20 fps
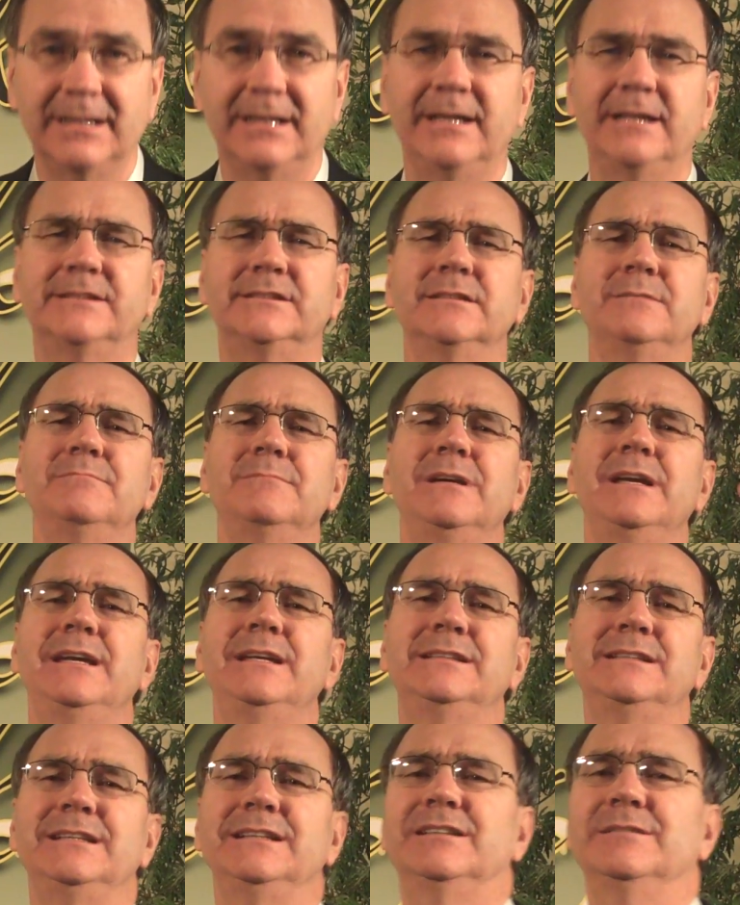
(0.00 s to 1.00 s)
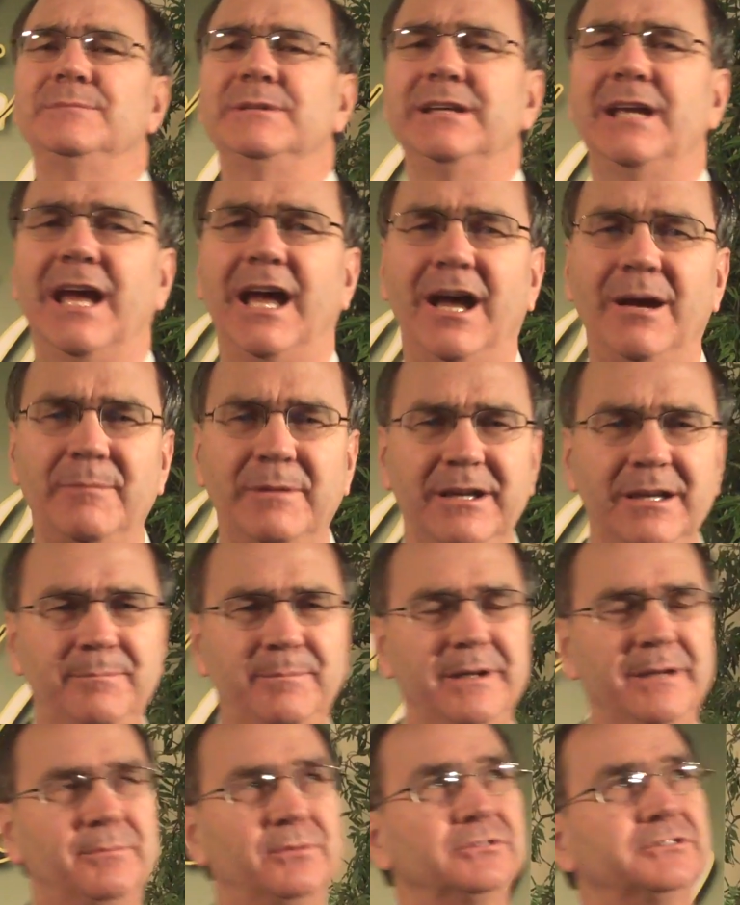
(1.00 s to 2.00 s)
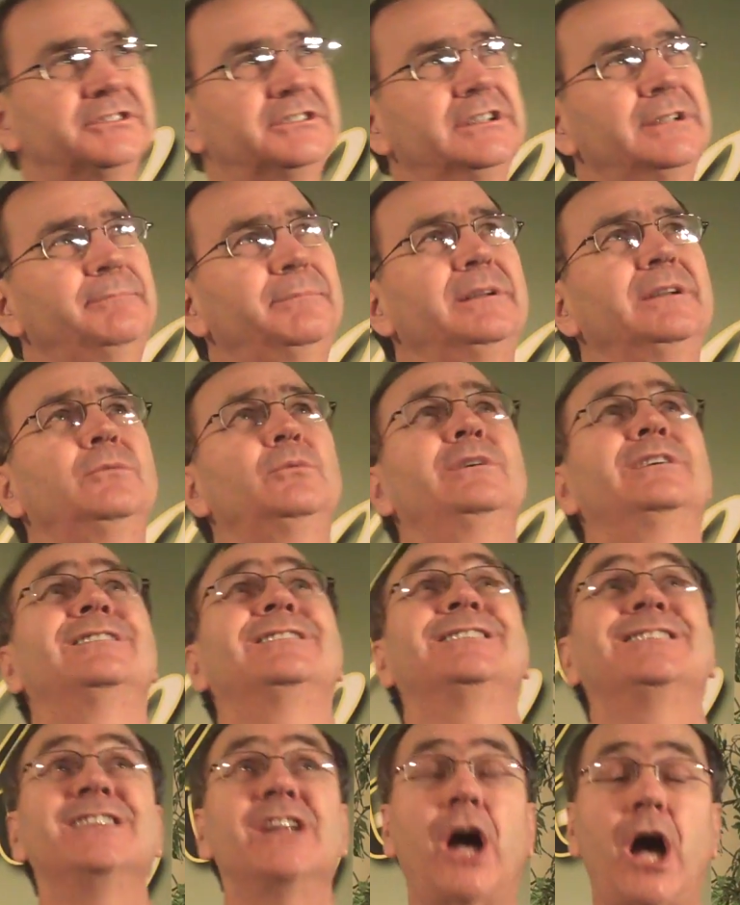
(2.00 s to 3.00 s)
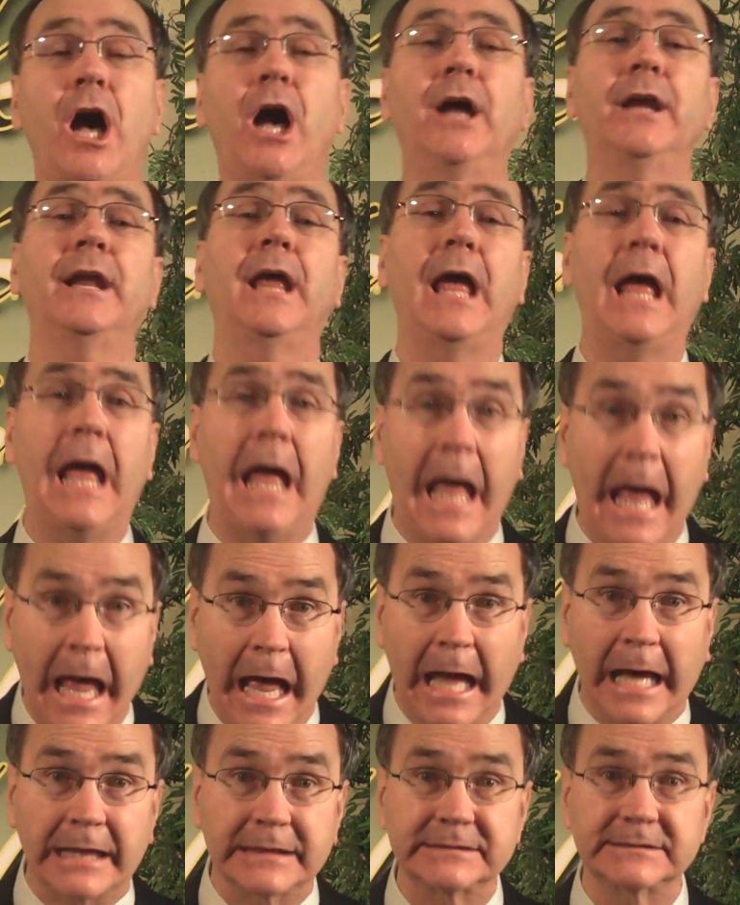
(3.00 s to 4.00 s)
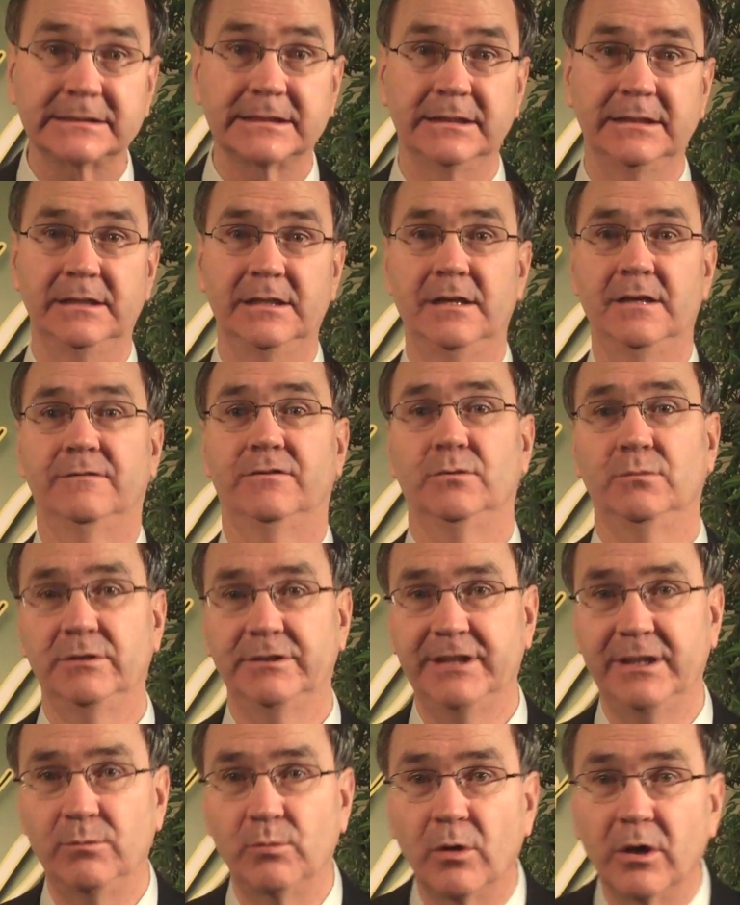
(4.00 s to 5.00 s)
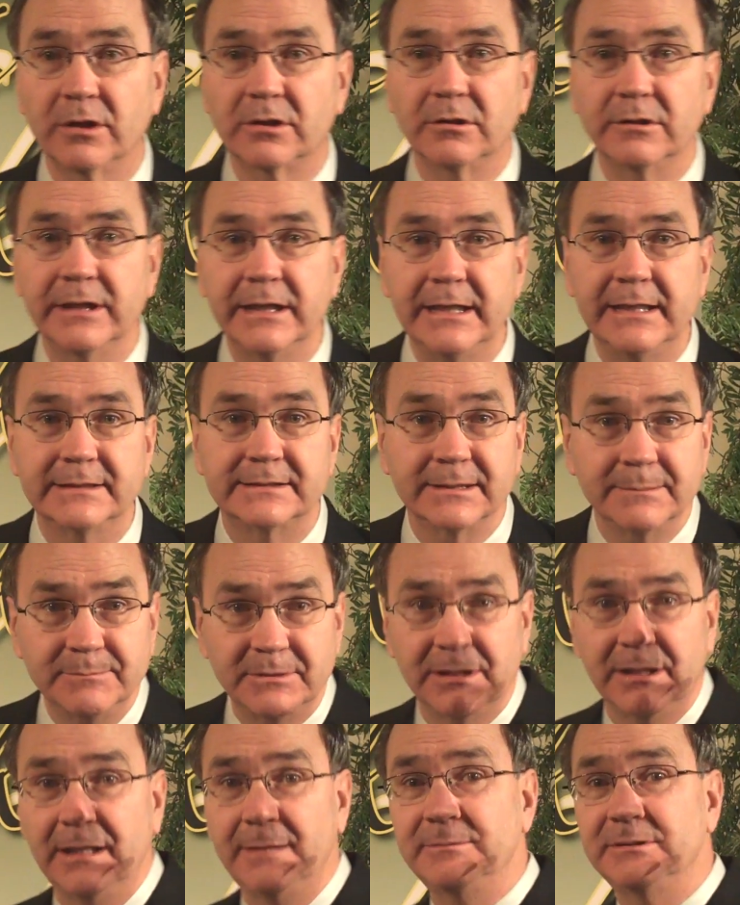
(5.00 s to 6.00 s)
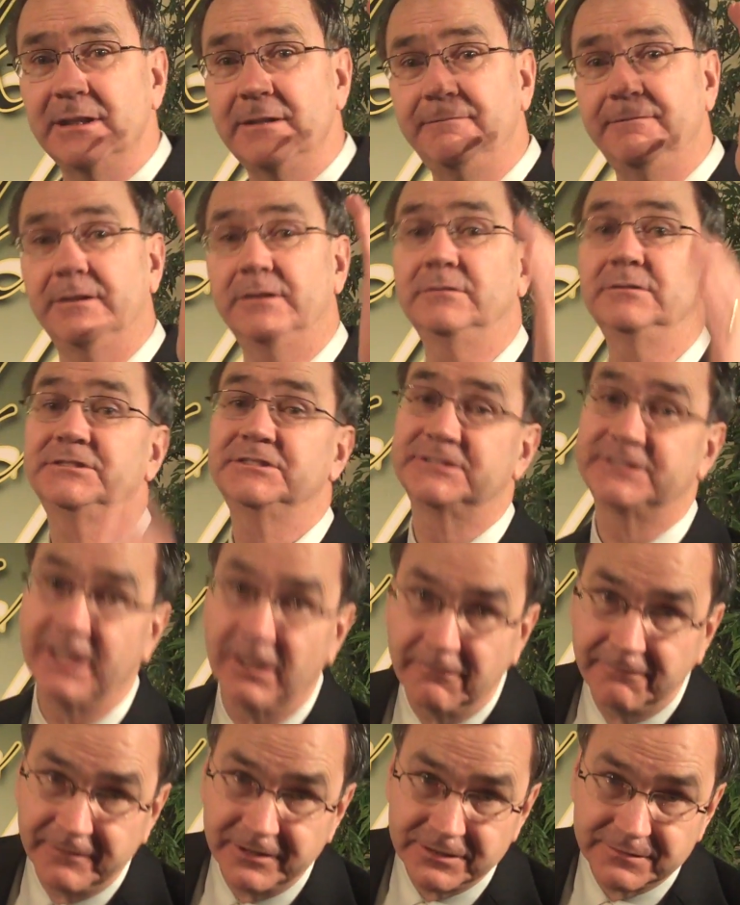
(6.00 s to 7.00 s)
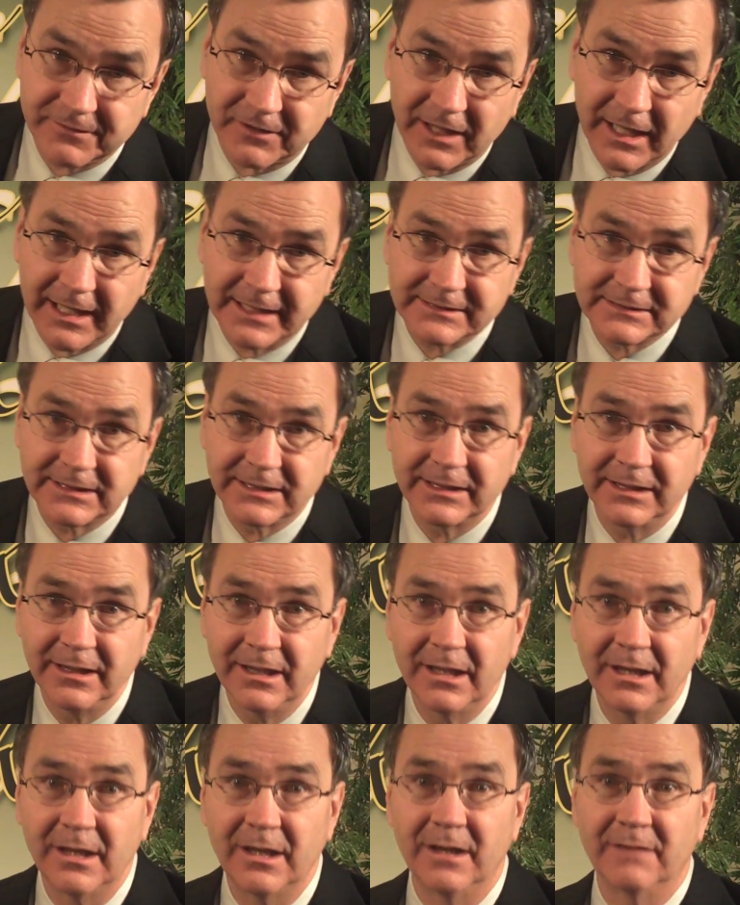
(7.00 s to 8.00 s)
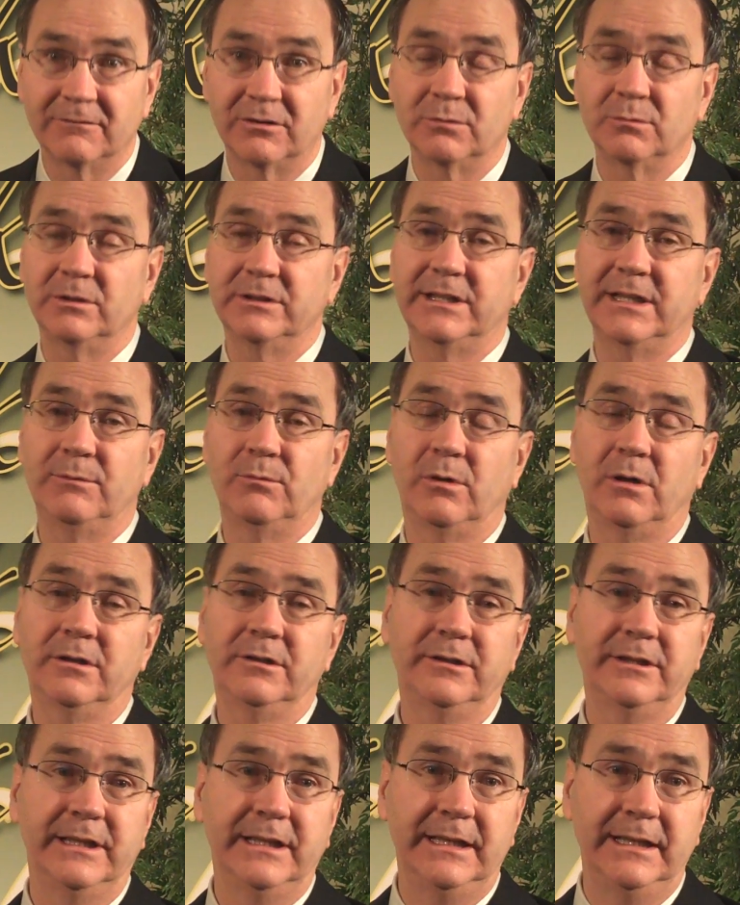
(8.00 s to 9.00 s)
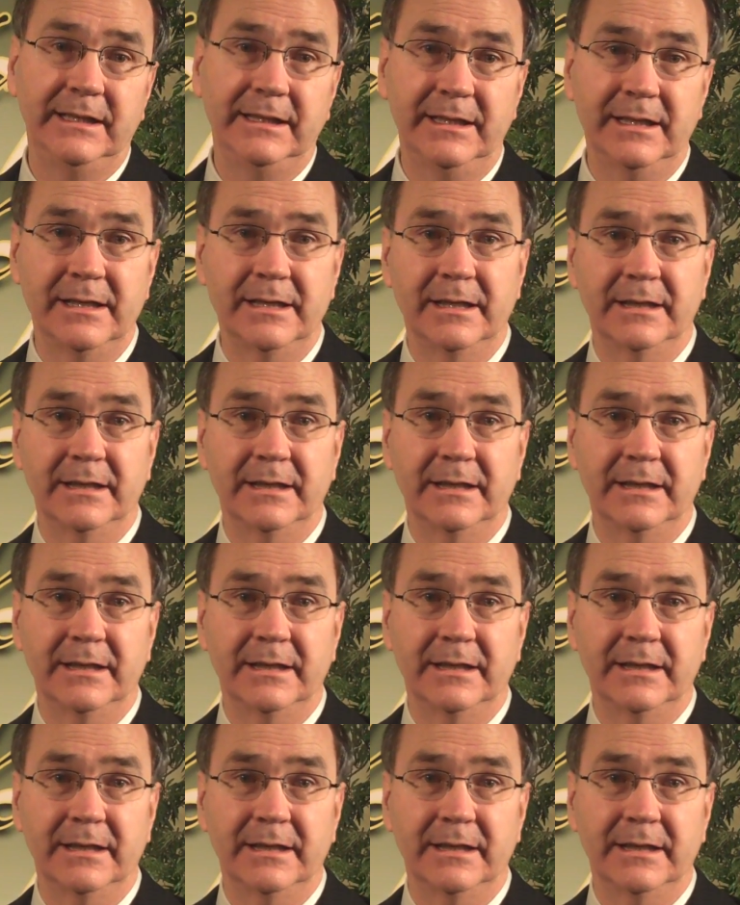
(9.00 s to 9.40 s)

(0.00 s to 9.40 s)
It's amazing to me how many people simply will not ask for what they want or need. Sometimes they feel selfish for asking for what they want or need.